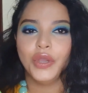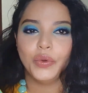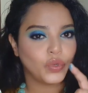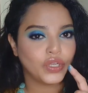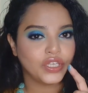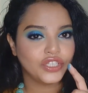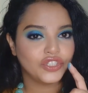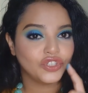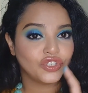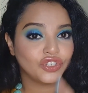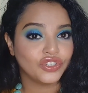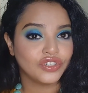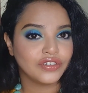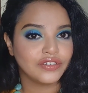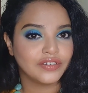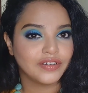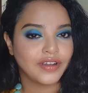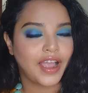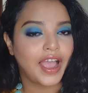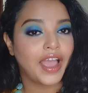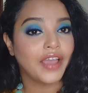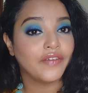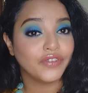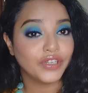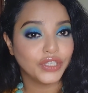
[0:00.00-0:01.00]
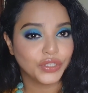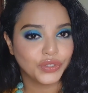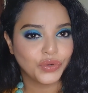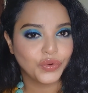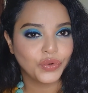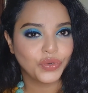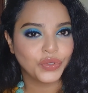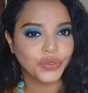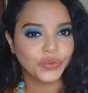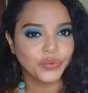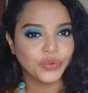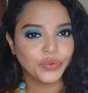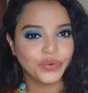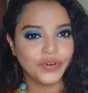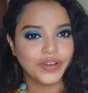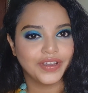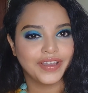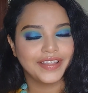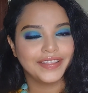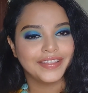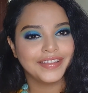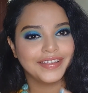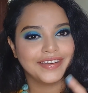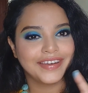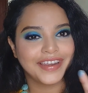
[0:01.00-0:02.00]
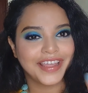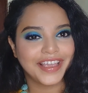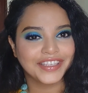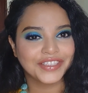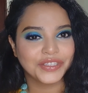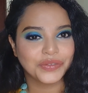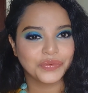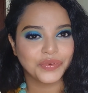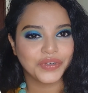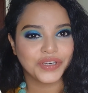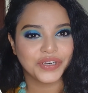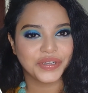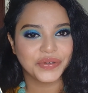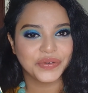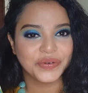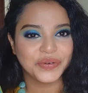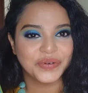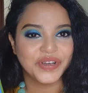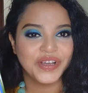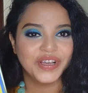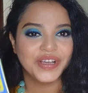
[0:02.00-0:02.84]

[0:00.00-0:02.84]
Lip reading: which I will show you in the next video.